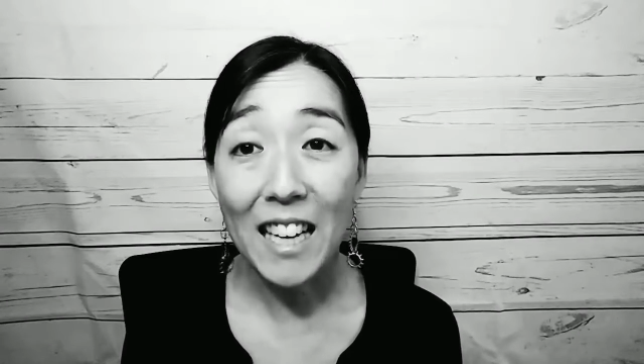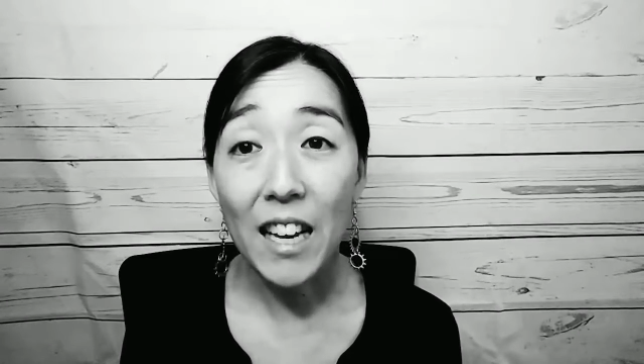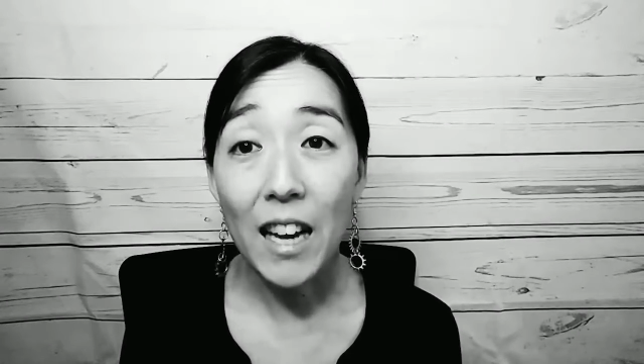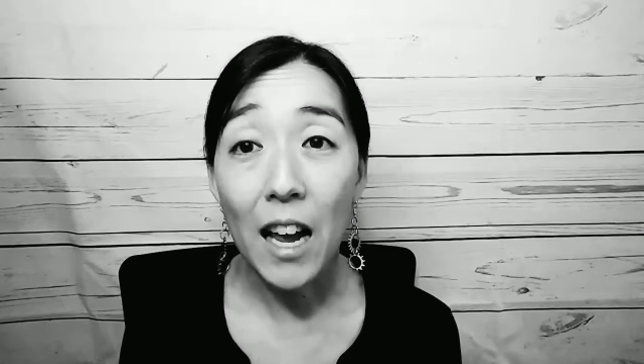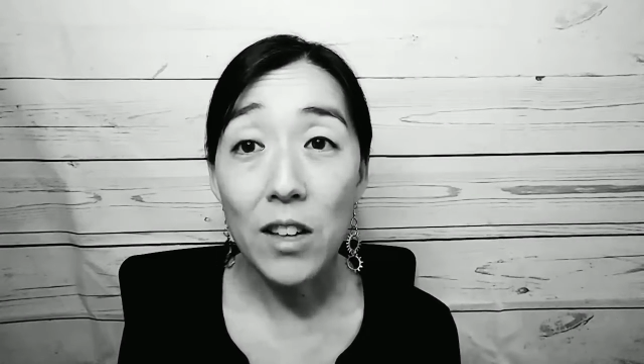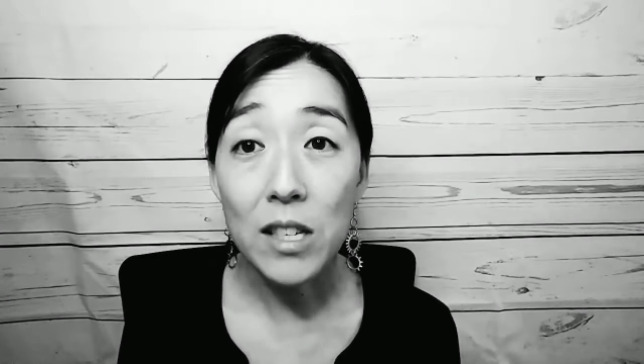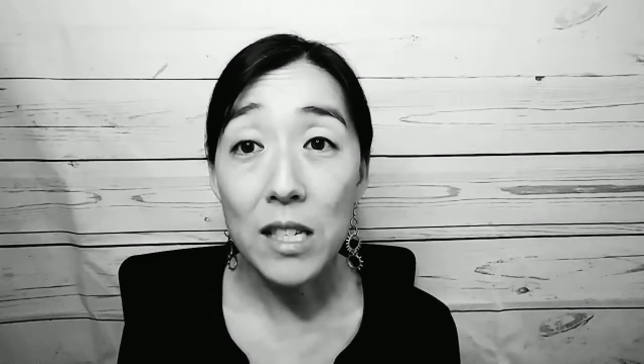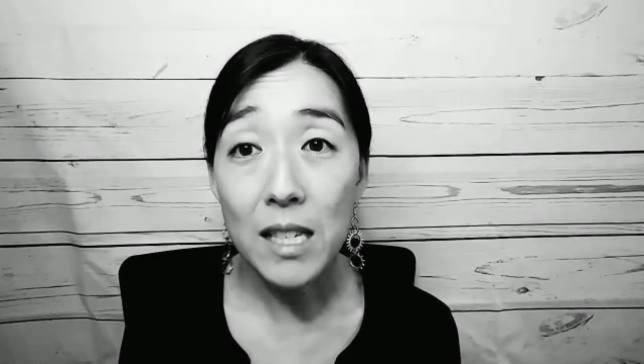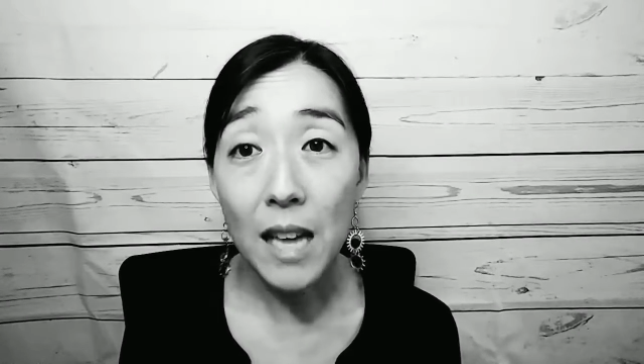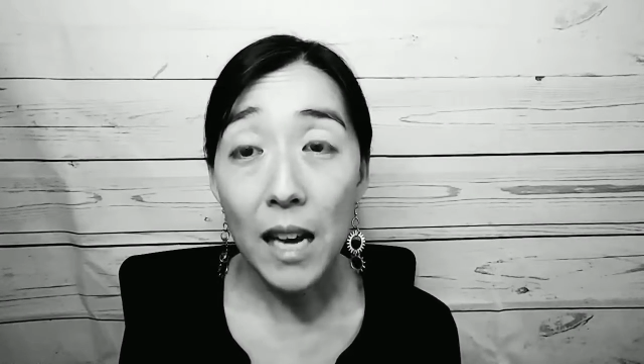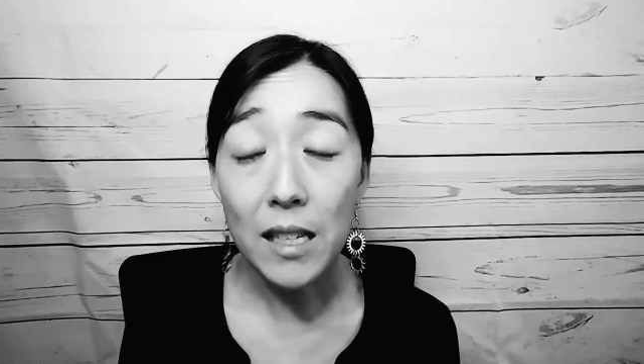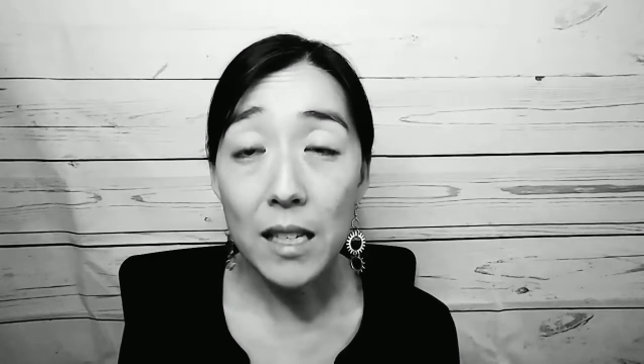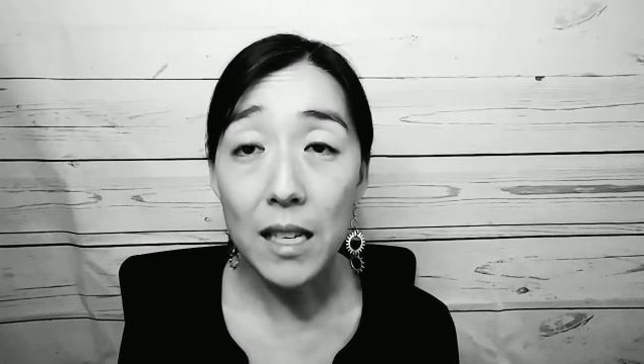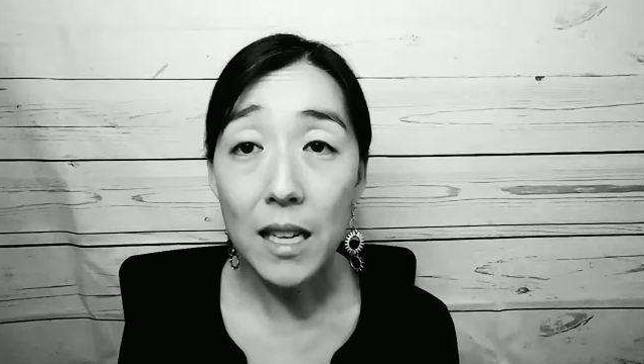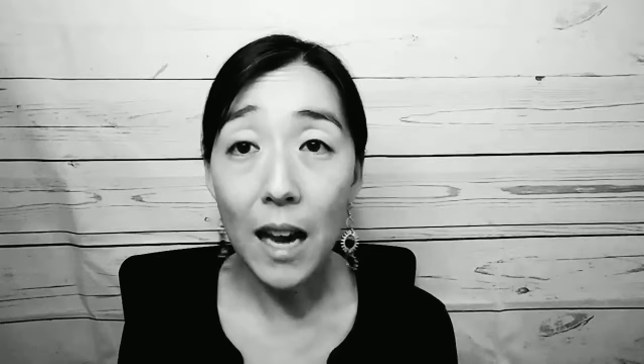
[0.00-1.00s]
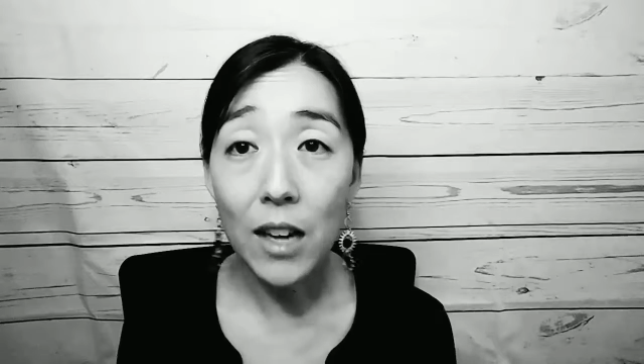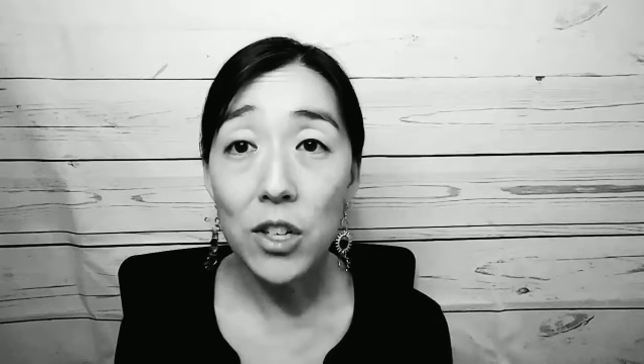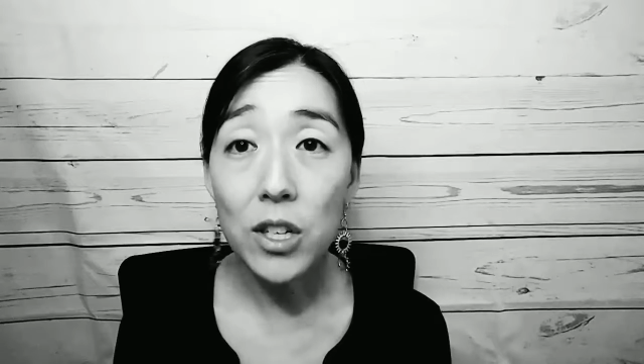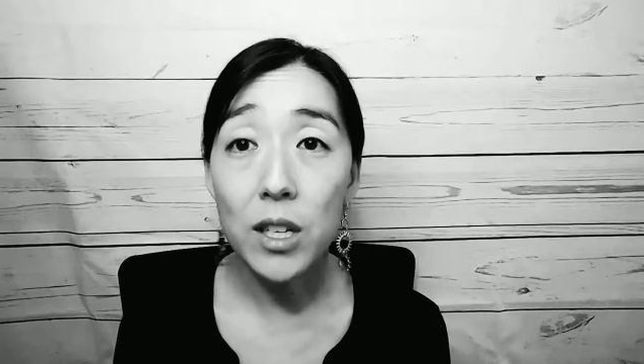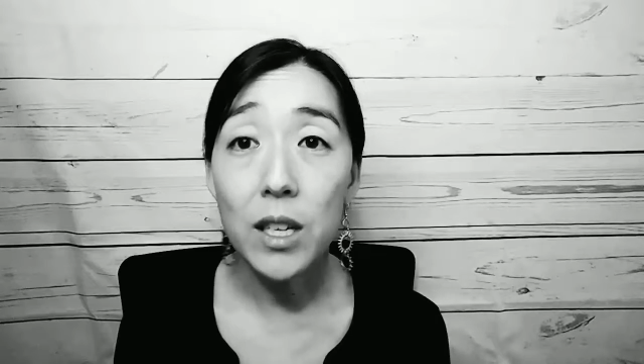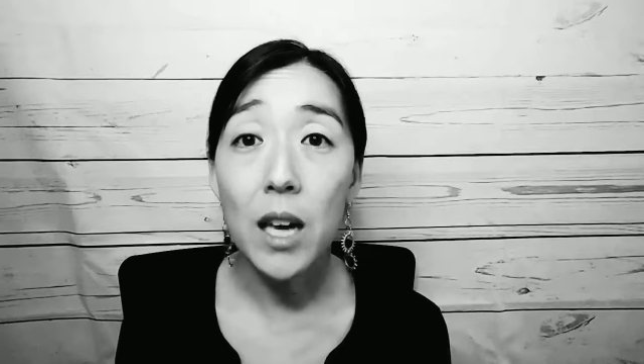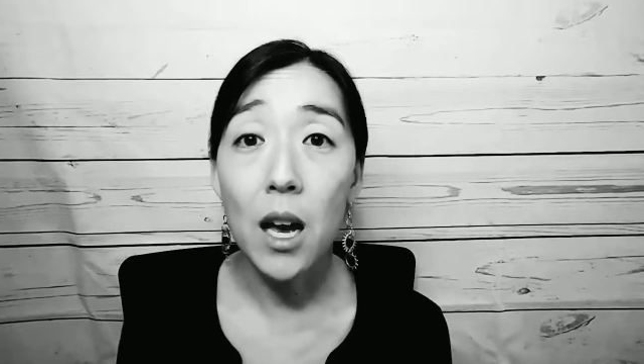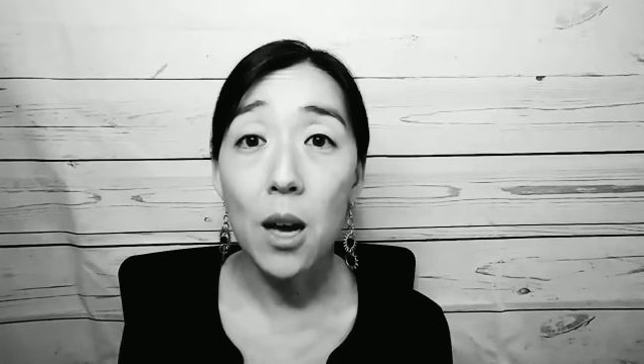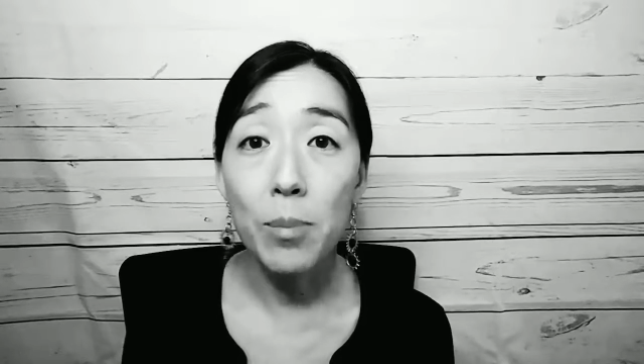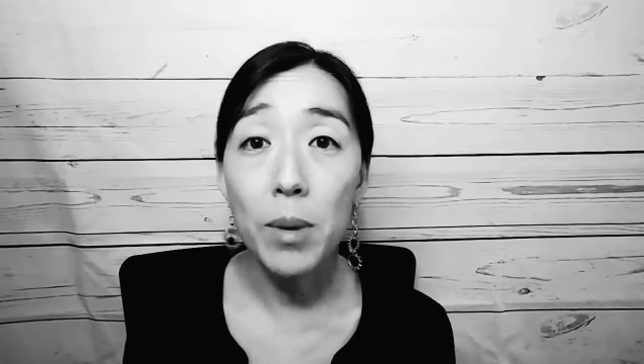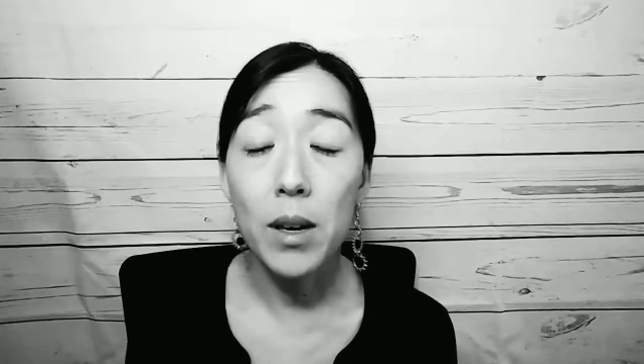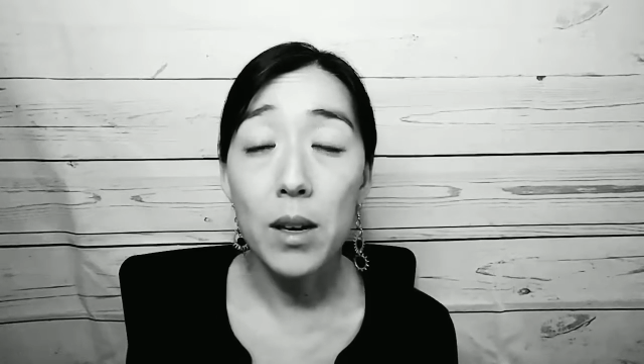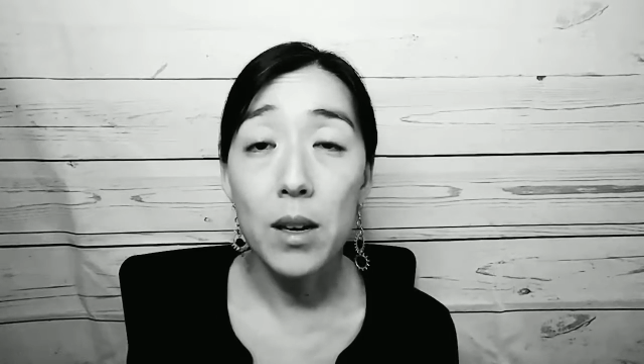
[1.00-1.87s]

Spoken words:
and how snacks can actually help